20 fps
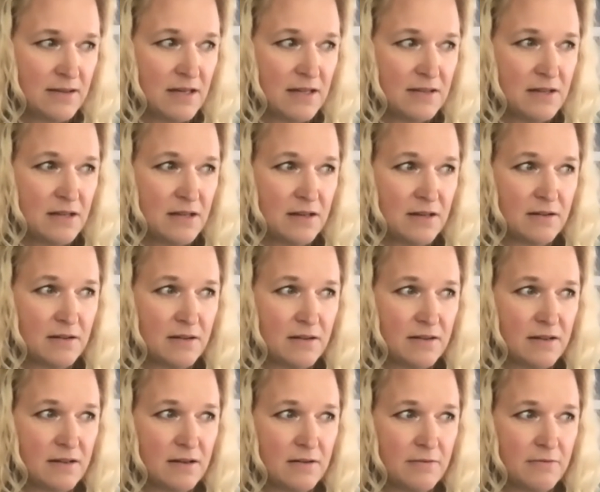then
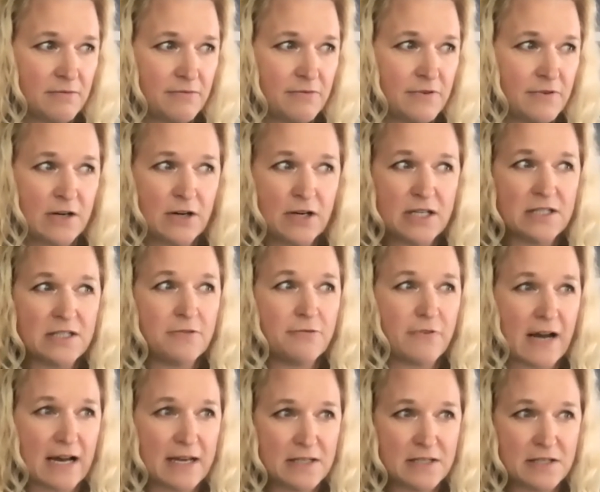the very
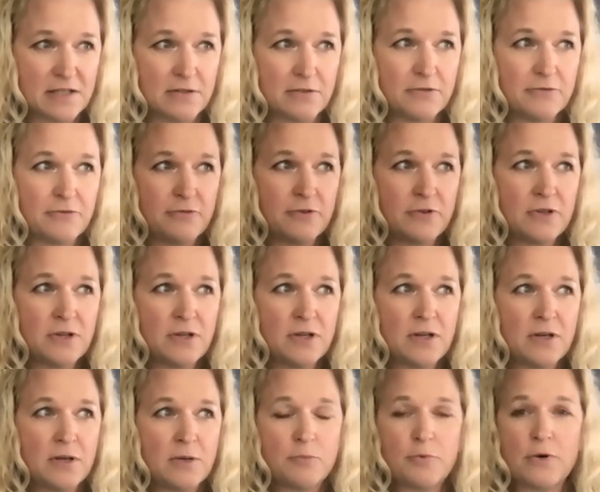divisive
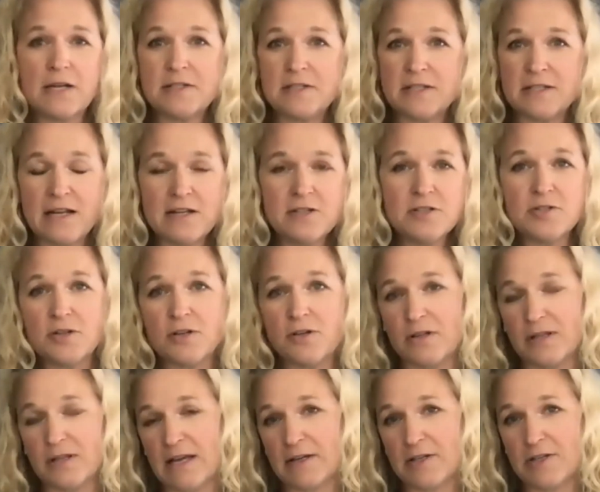
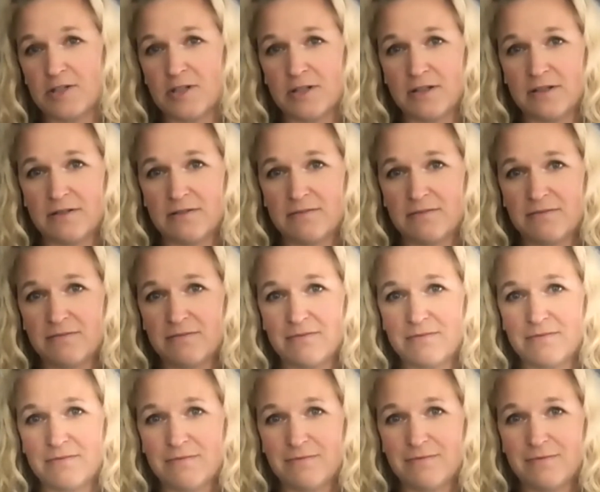presidential election
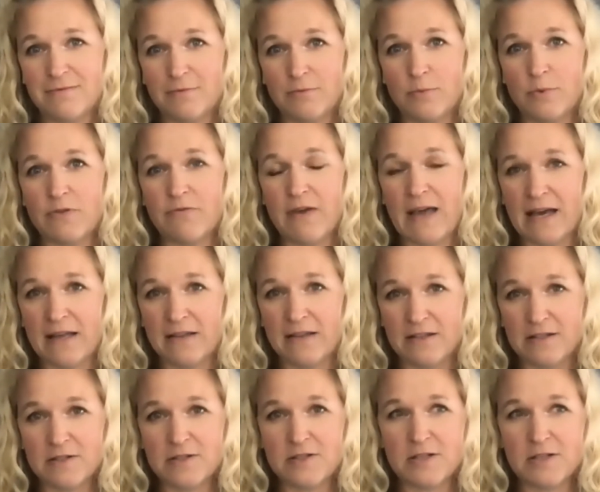we've
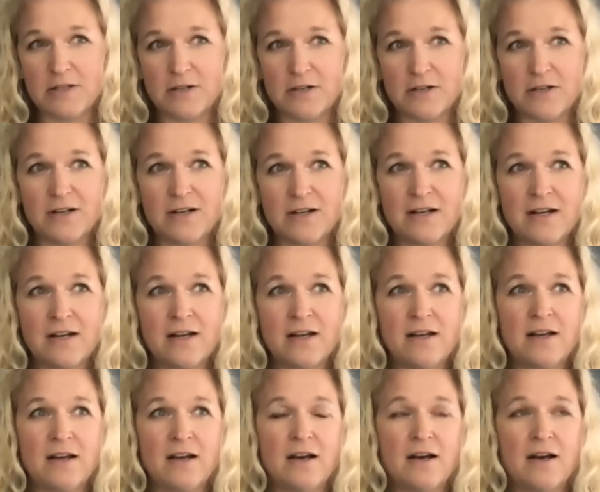had this year
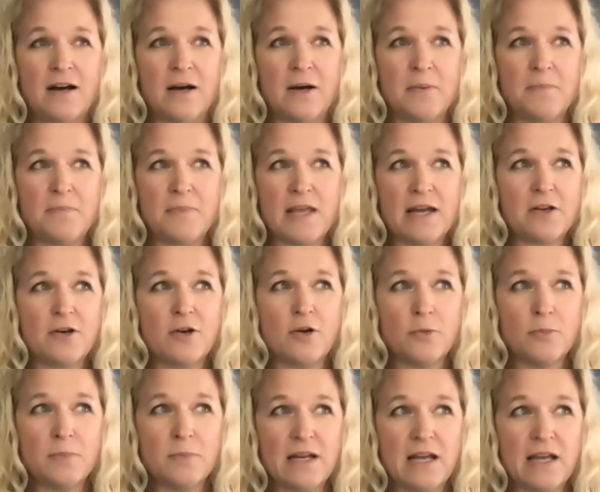that
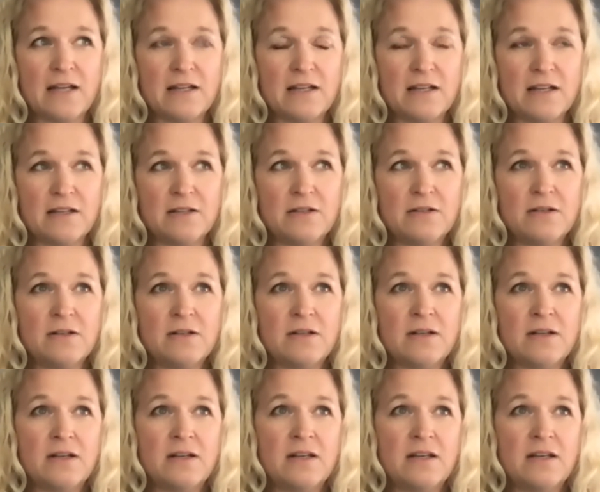culminated
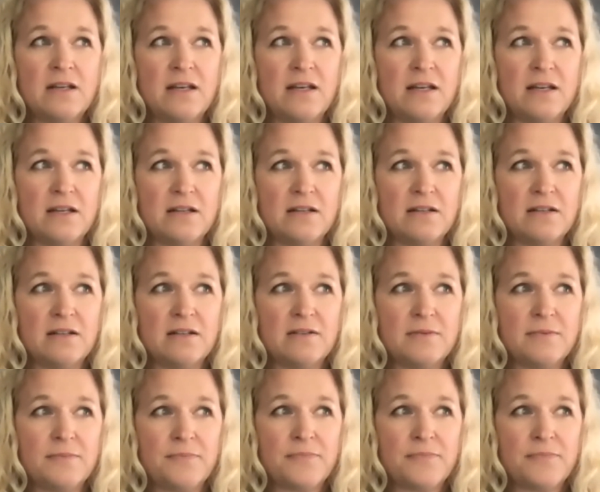in